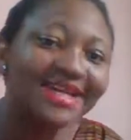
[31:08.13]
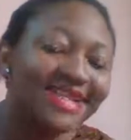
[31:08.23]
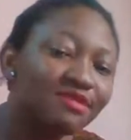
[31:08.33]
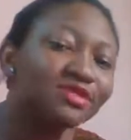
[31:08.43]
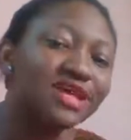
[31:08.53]

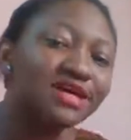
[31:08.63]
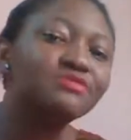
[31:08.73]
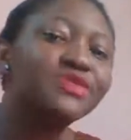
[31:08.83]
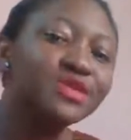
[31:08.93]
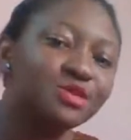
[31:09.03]
they will
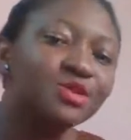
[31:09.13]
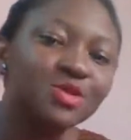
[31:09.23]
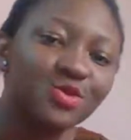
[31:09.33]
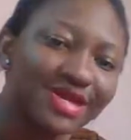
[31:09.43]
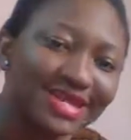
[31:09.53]
just beat you
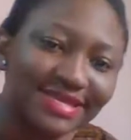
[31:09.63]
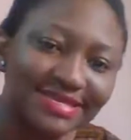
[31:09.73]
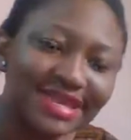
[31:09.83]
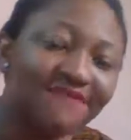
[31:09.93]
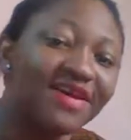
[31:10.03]
to it.
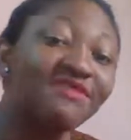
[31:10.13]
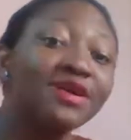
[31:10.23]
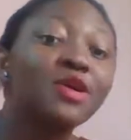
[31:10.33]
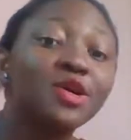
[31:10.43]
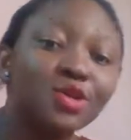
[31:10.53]
They are
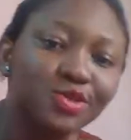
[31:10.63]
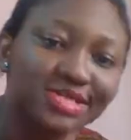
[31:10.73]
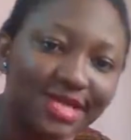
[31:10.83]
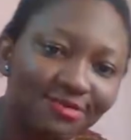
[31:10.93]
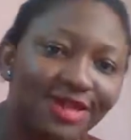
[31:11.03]
very good
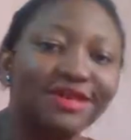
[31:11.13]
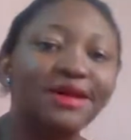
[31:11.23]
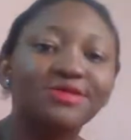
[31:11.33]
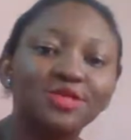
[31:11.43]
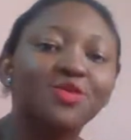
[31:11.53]
when it
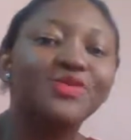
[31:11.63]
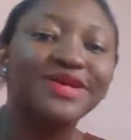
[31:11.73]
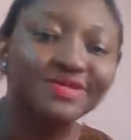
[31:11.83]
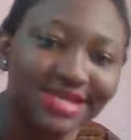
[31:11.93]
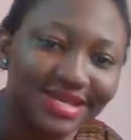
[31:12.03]
comes to
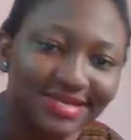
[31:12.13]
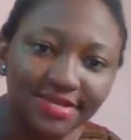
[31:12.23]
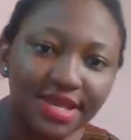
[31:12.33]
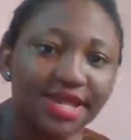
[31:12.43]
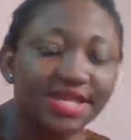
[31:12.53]
business.